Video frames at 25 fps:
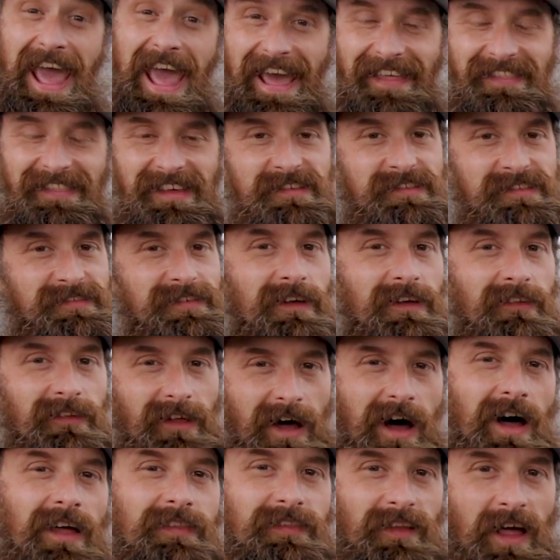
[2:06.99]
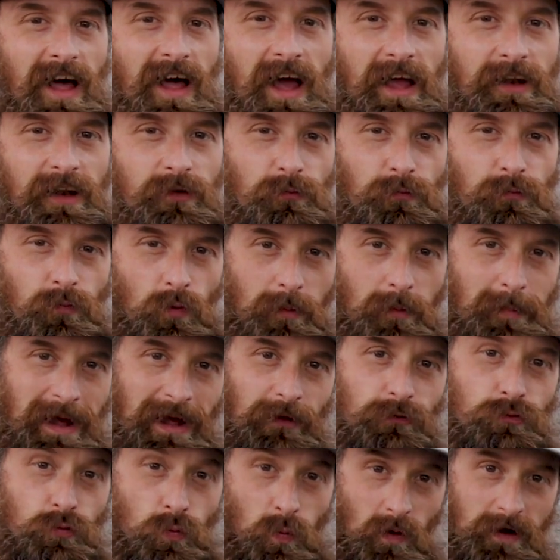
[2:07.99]
and they sell online for
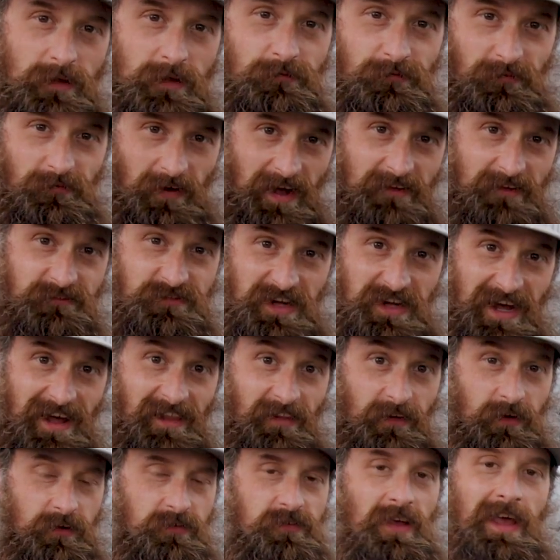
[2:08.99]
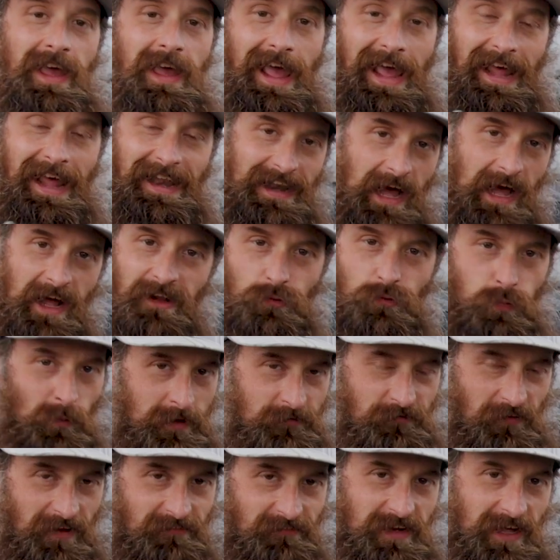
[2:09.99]
about $25. And not
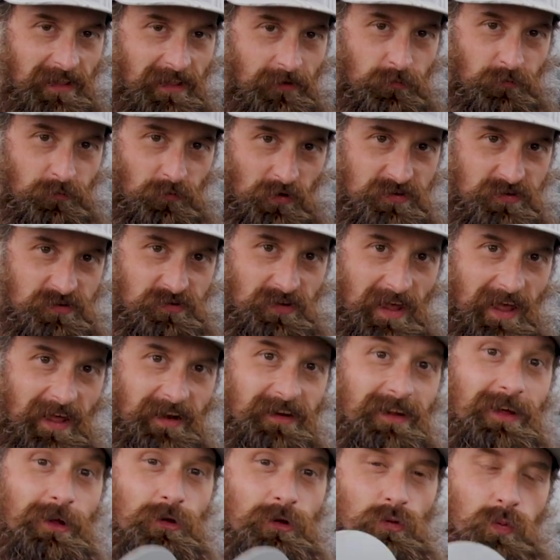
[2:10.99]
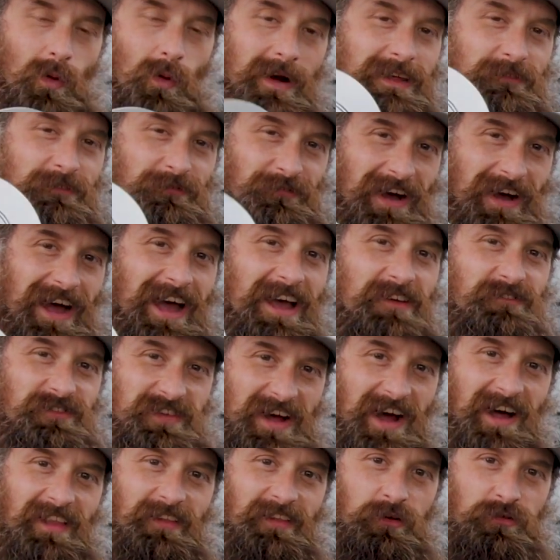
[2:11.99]
$25 for a set,
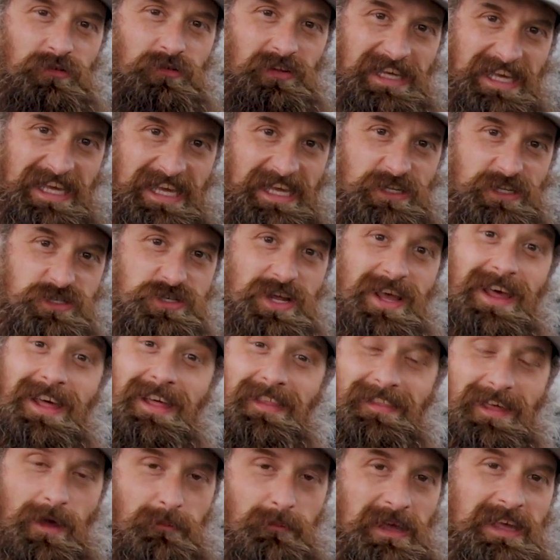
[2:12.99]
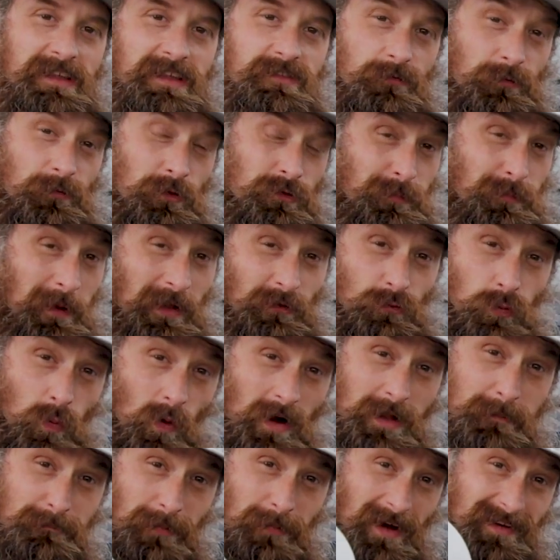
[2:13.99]
$25 each. That means if you spend
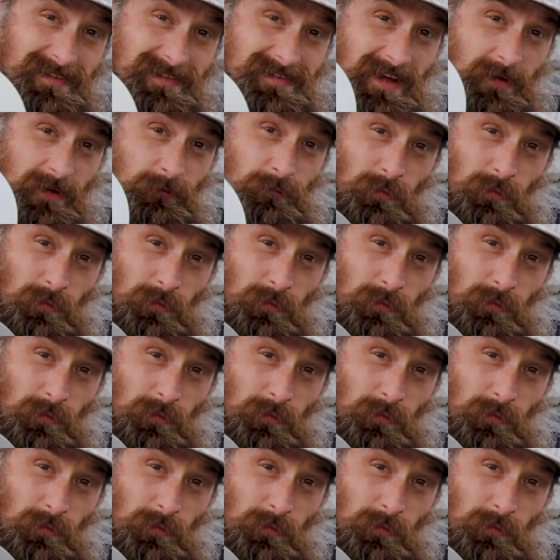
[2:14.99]
20 bucks on